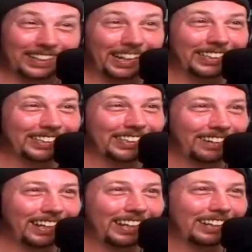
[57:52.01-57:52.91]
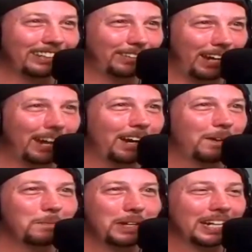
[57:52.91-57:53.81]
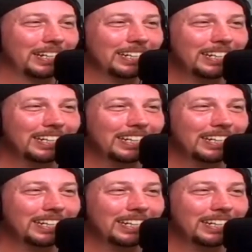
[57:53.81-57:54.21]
That's like, damn, man.